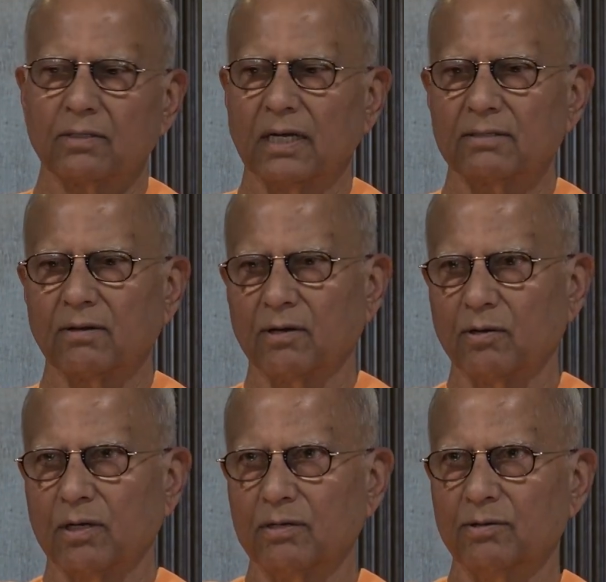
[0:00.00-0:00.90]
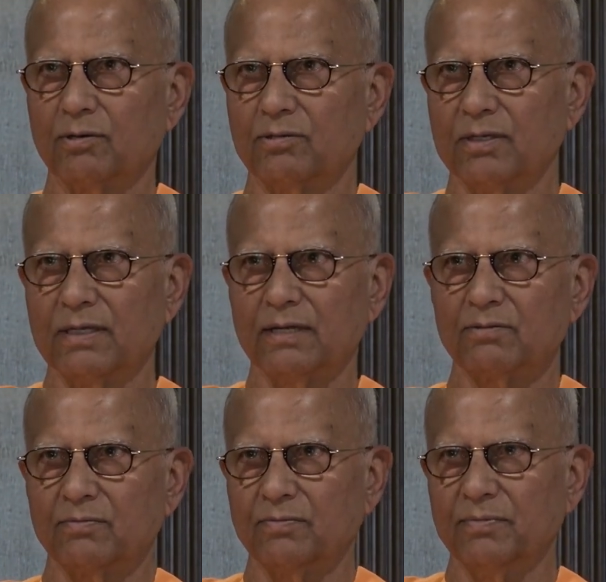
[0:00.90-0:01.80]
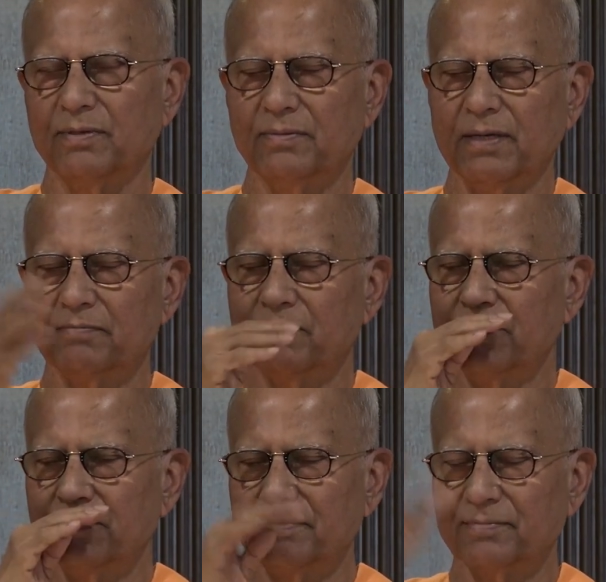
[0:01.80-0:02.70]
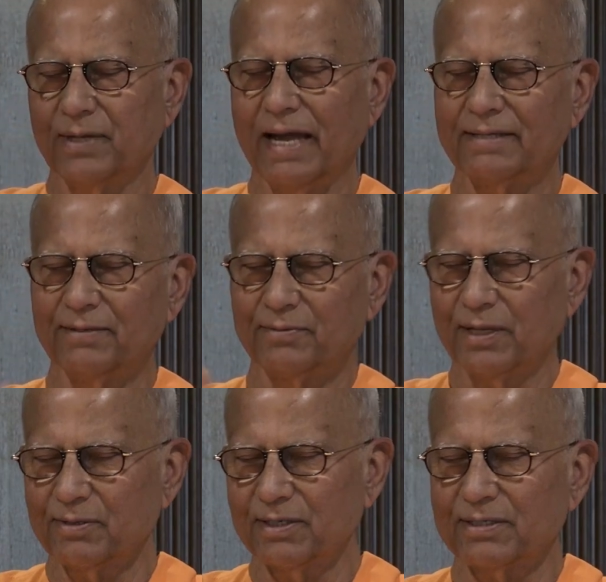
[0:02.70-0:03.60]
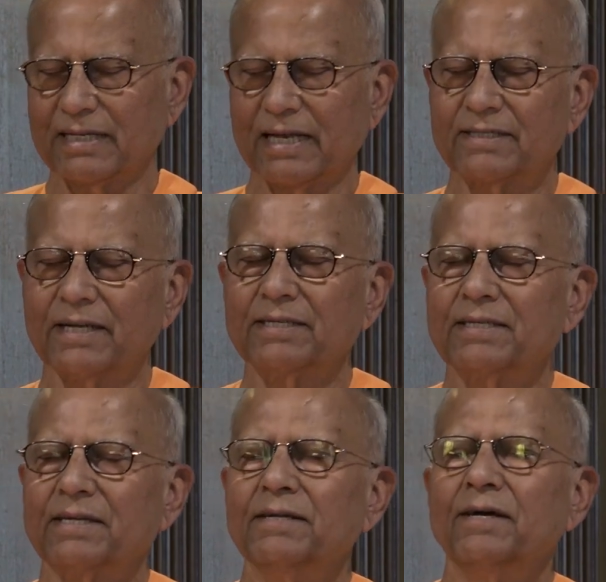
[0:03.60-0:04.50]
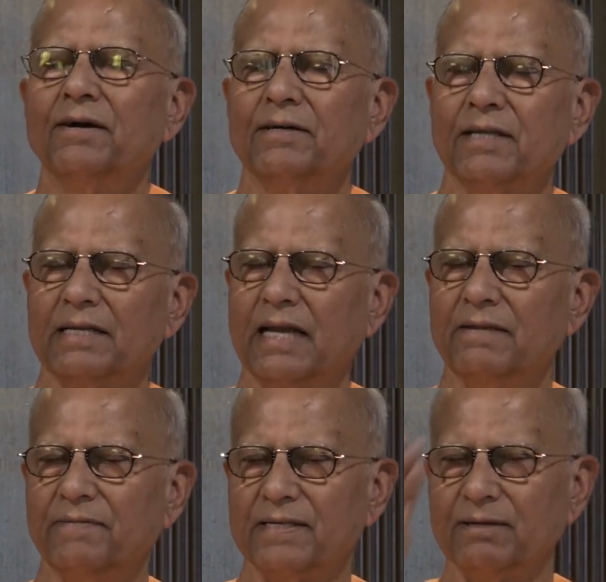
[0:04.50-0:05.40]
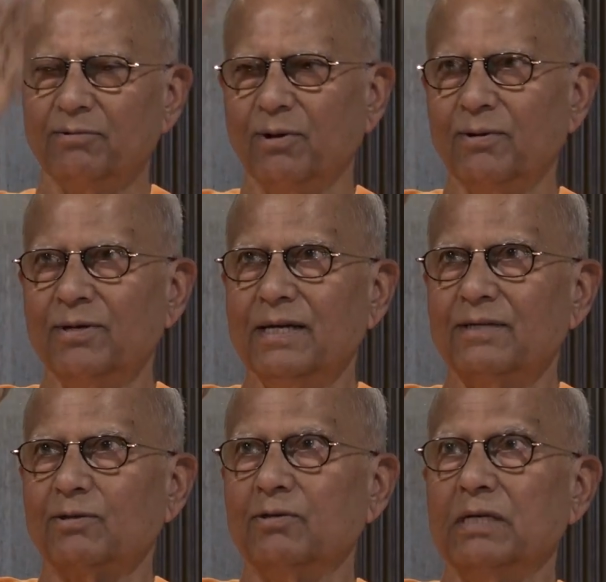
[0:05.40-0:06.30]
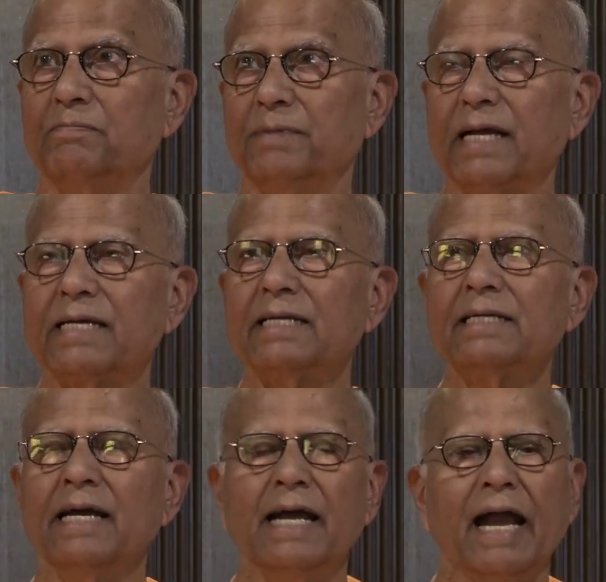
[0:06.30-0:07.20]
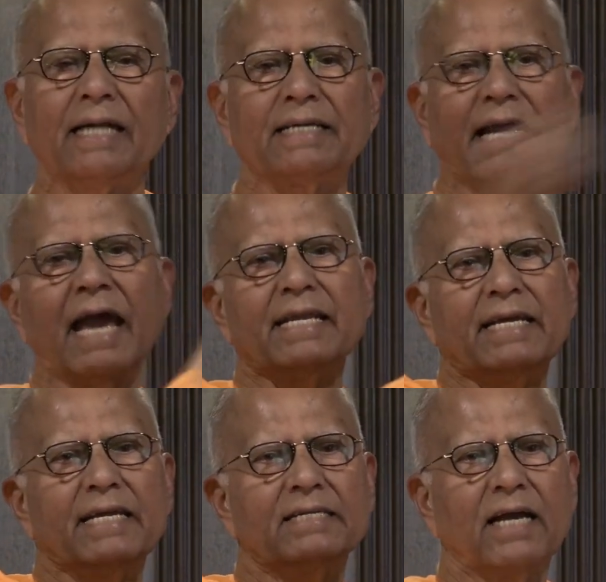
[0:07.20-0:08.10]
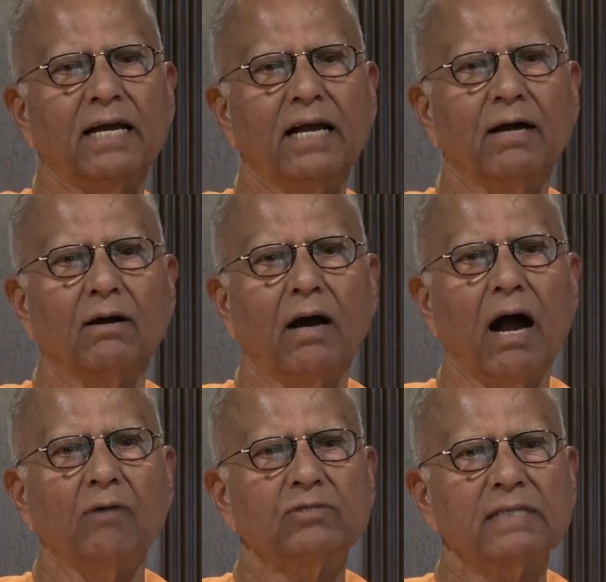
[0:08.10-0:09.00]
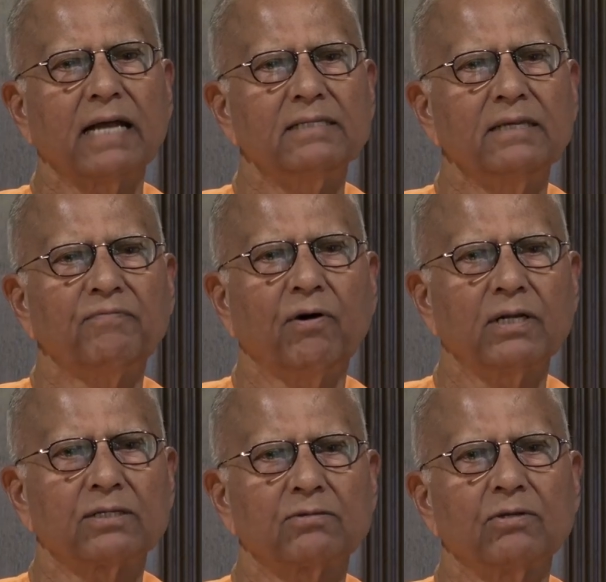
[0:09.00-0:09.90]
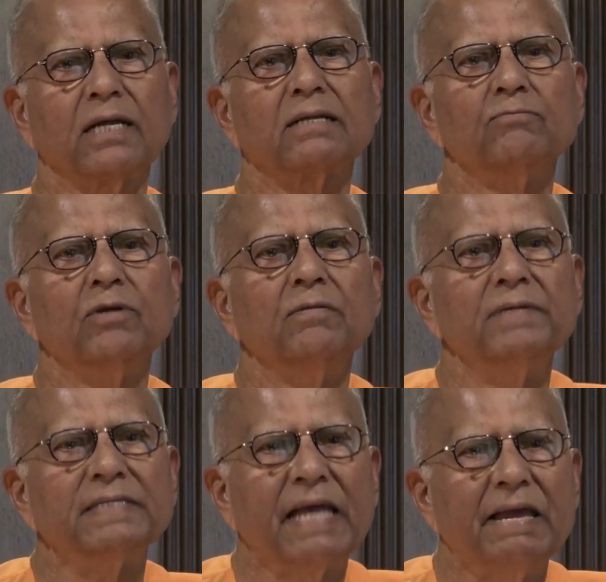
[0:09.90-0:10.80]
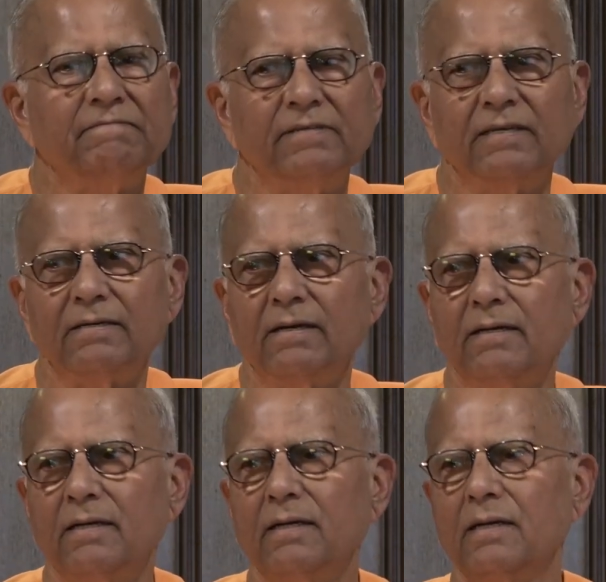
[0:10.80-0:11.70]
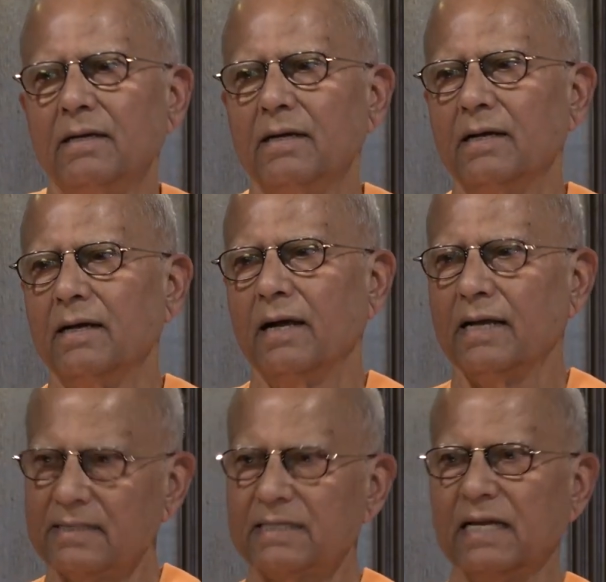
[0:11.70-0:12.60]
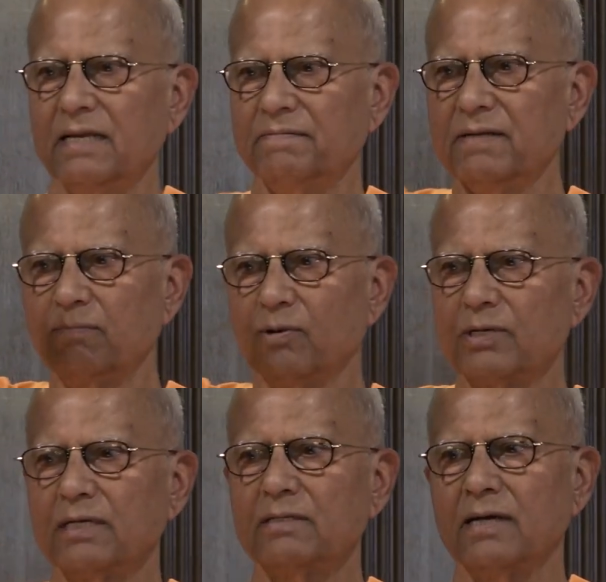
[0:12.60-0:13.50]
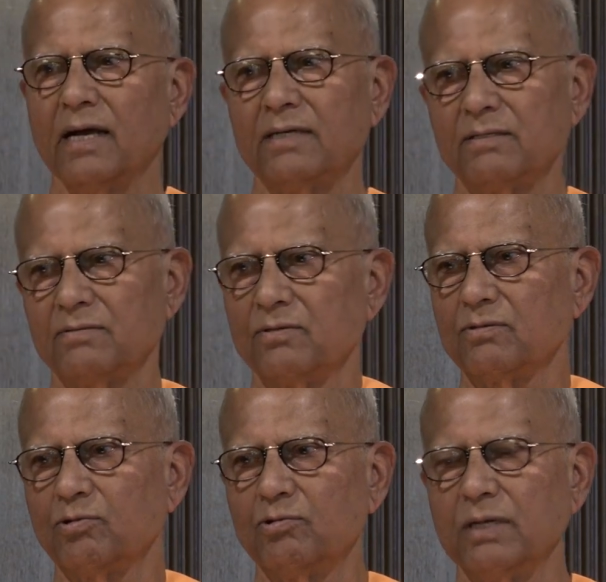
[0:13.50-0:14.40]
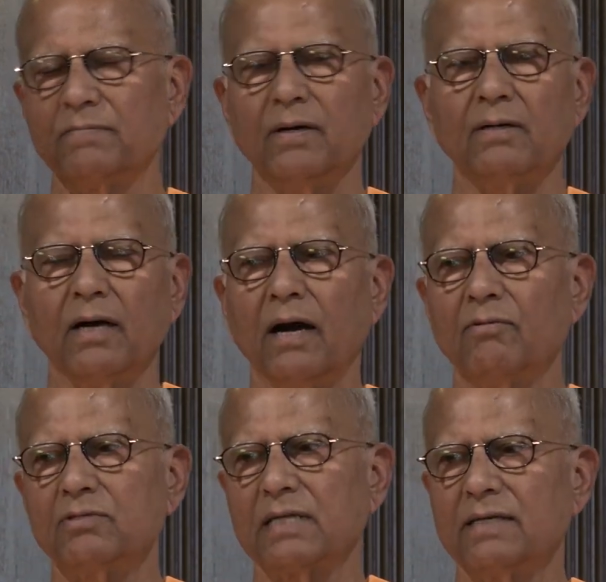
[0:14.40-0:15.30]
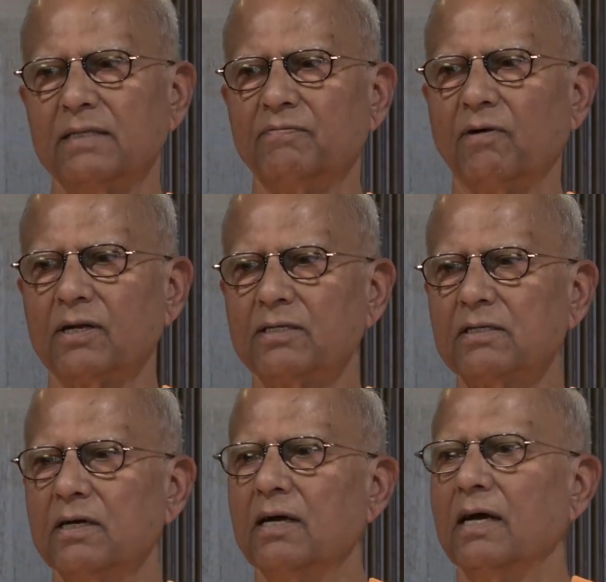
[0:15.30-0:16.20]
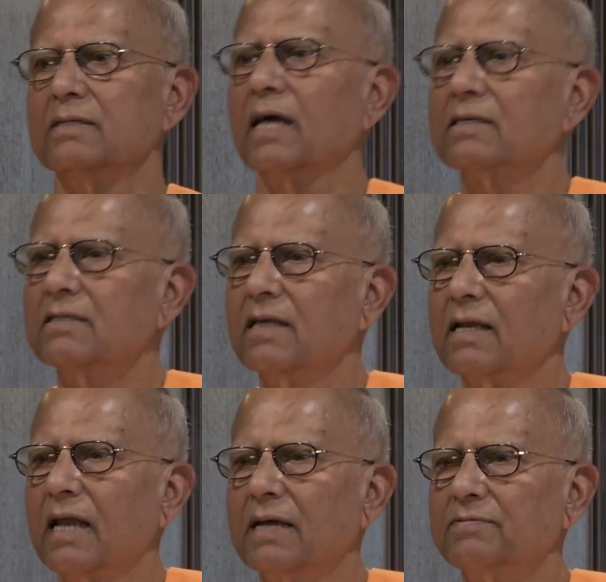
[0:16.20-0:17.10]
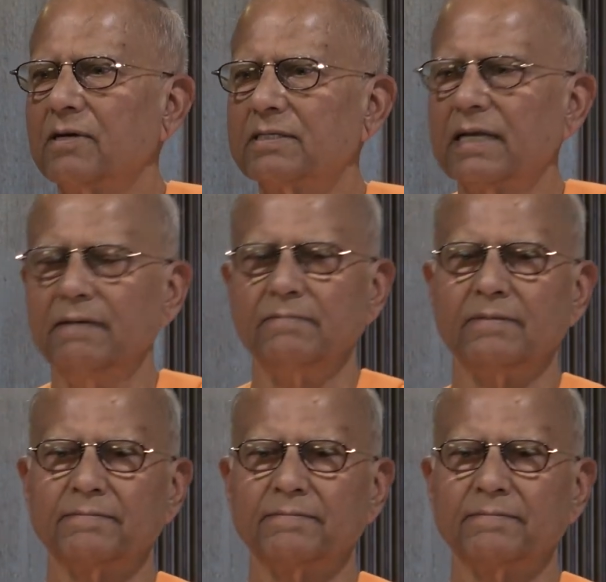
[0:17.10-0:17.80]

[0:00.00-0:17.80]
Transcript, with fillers: tusk or, all your that head, that extension, that elephant, you know. So you break it and carry it outside the forest so that we'll be saved. And that elephant broke it and threw them outside the forest thus their lives are saved.